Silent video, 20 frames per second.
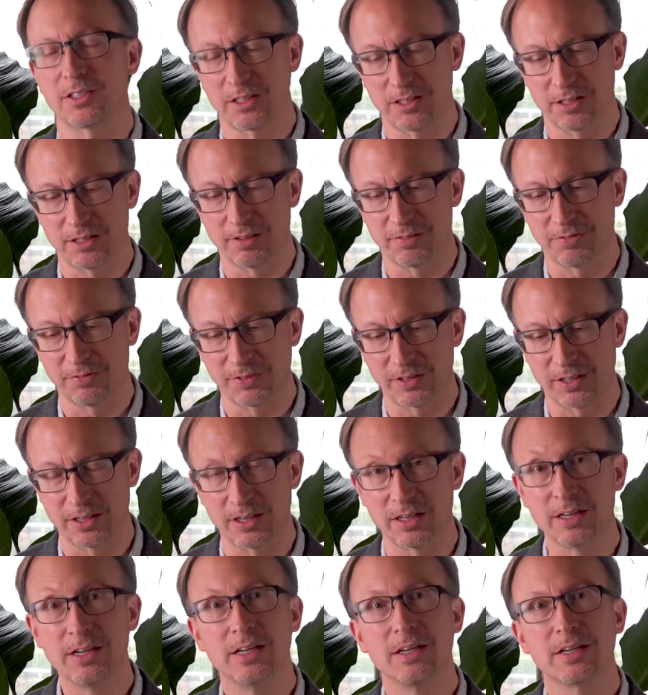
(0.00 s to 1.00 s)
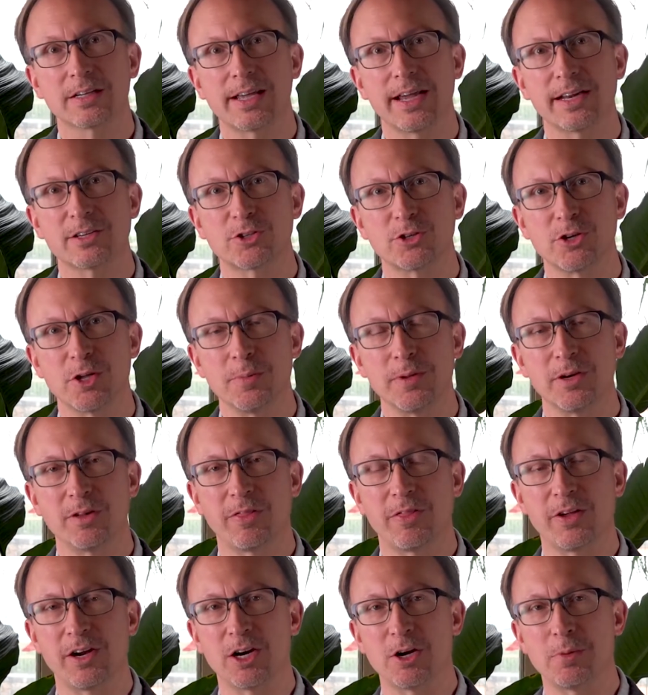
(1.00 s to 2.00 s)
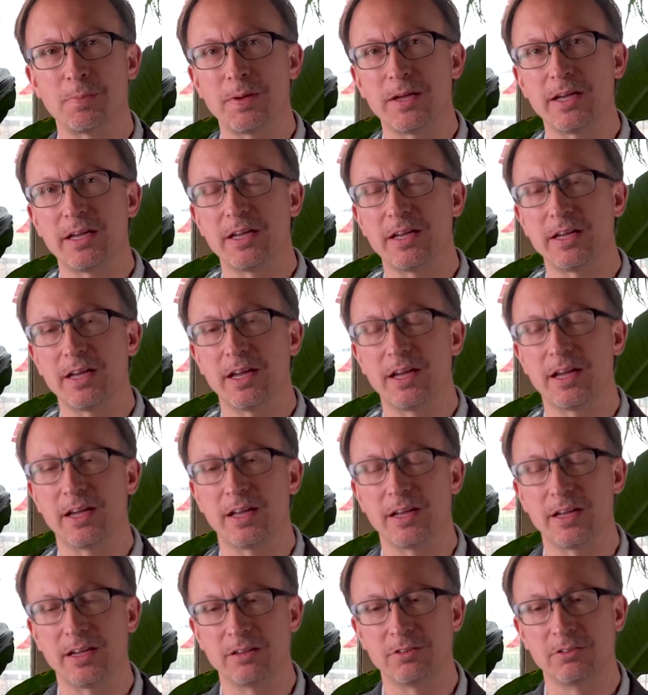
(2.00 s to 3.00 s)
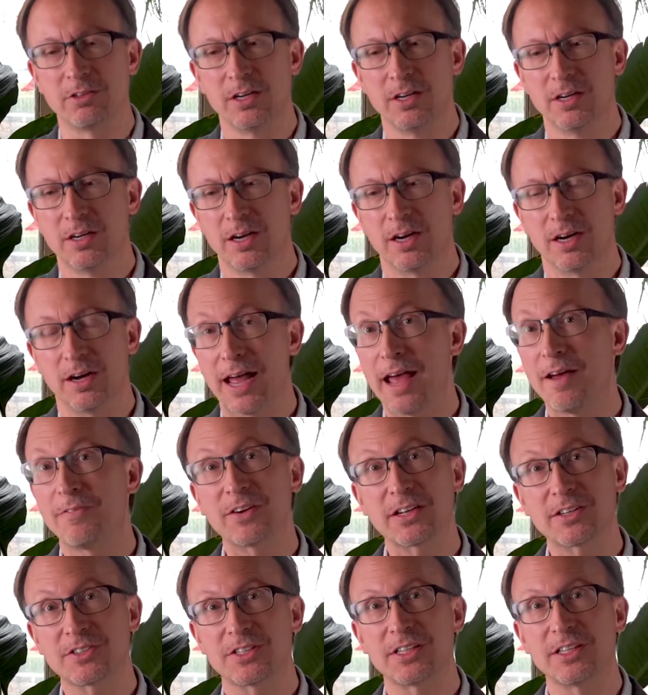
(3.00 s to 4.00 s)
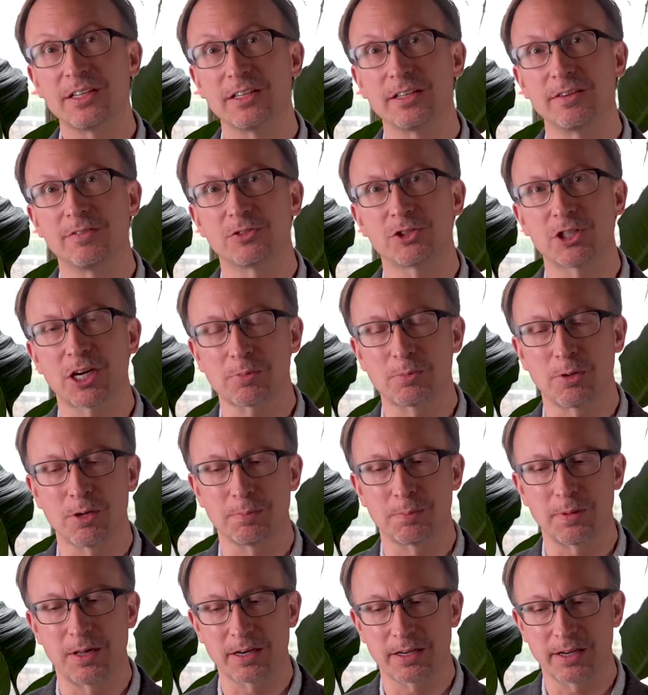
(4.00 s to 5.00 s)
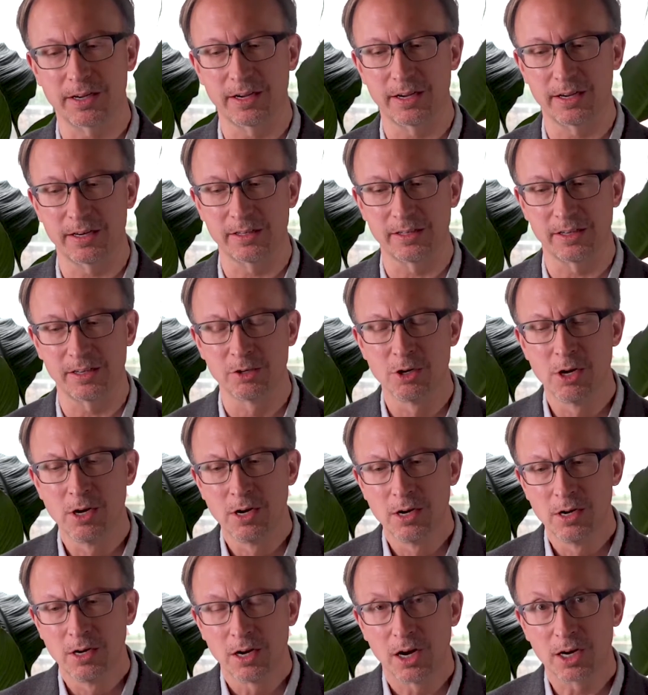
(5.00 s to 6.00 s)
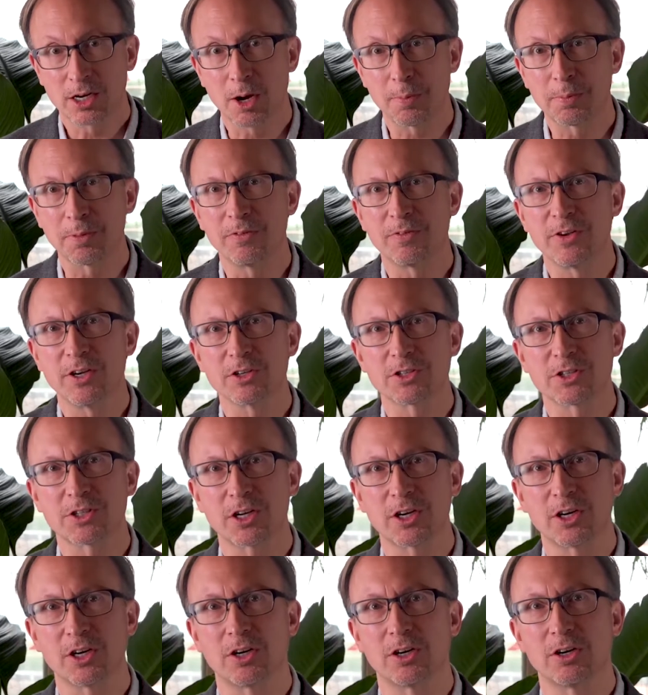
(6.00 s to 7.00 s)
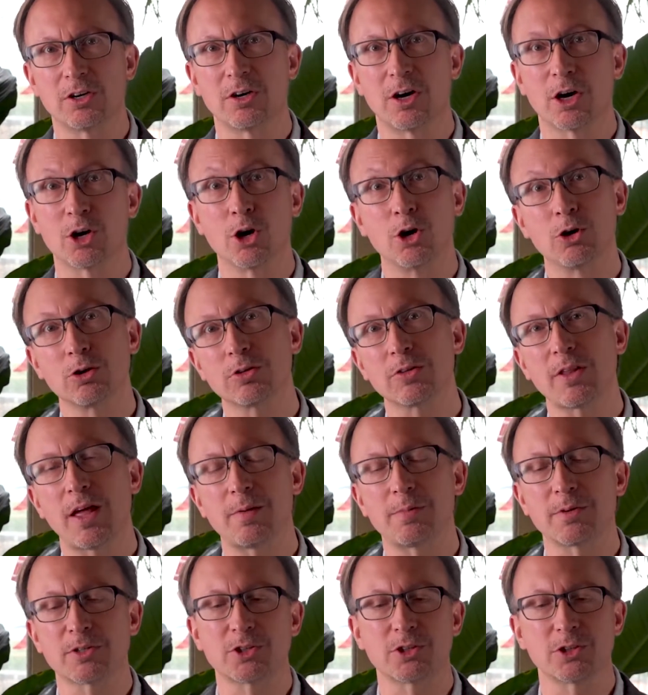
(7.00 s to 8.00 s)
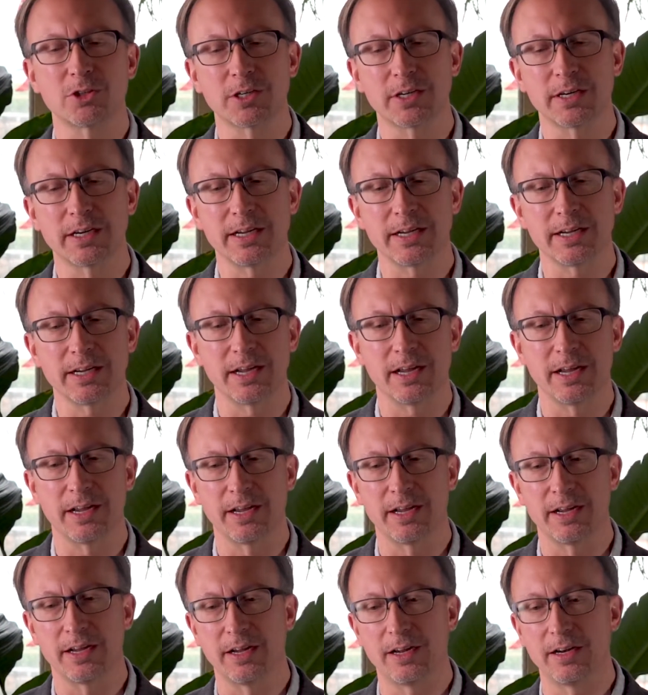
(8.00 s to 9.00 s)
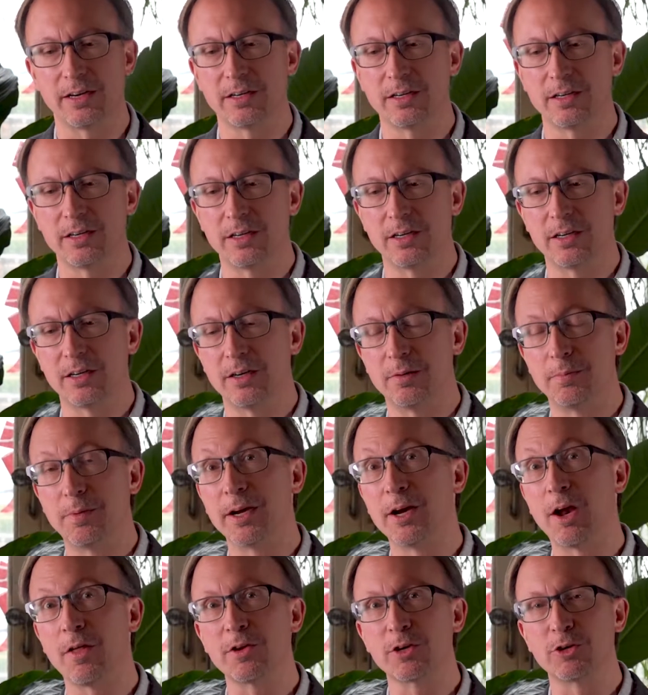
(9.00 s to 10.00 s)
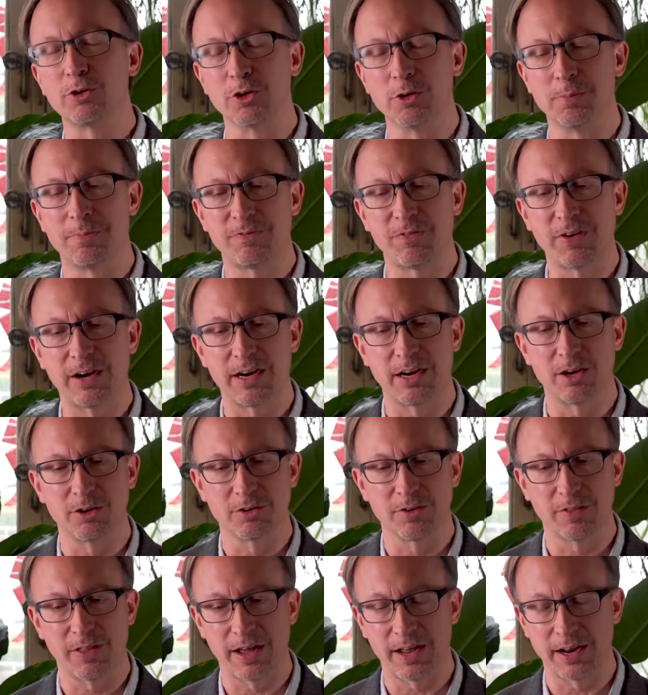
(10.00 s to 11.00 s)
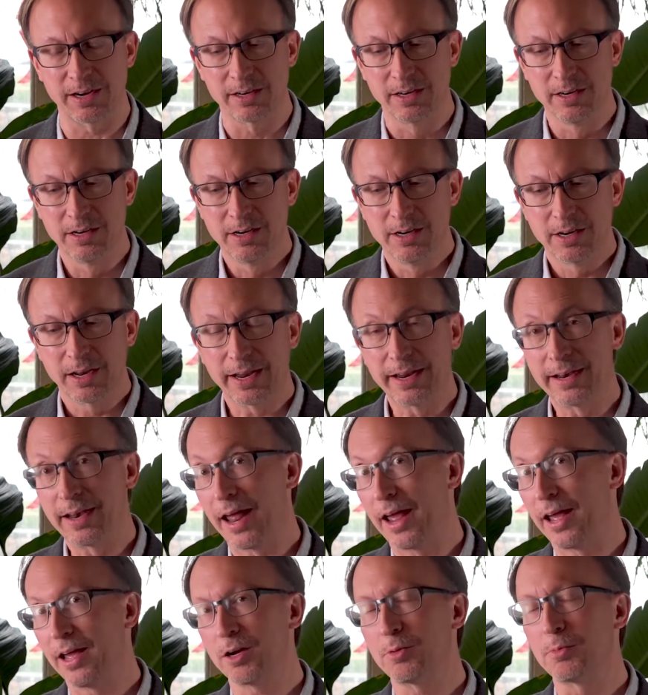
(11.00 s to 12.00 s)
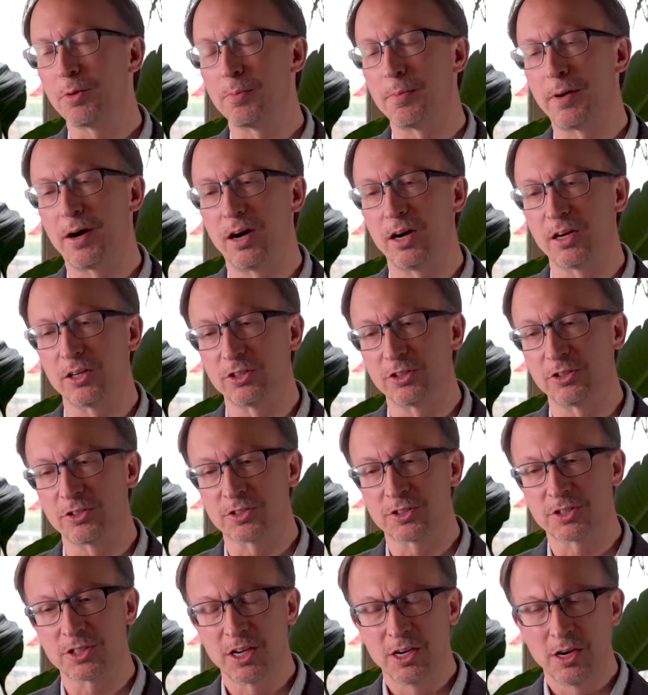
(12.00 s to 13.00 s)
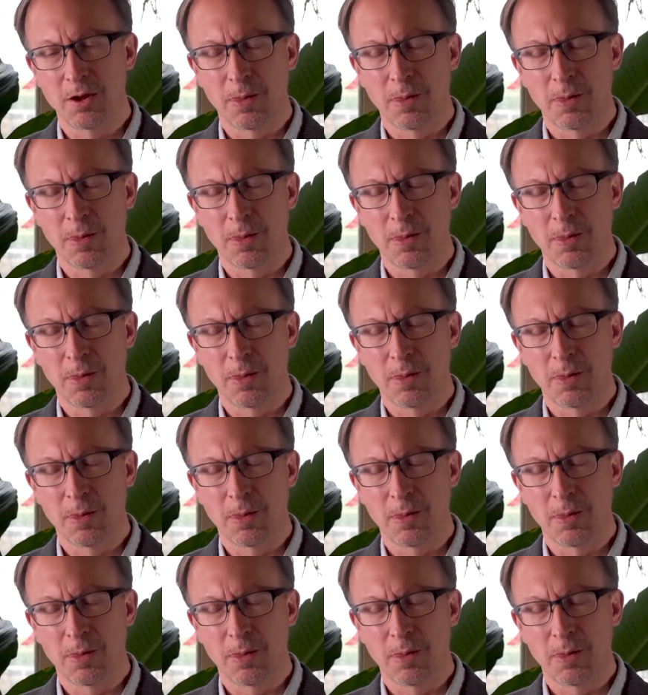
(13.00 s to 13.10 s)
of cancer immunotherapy and efficacy of checkpoint blockade. A couple of years ago, our own laboratory and another group found that in animal models,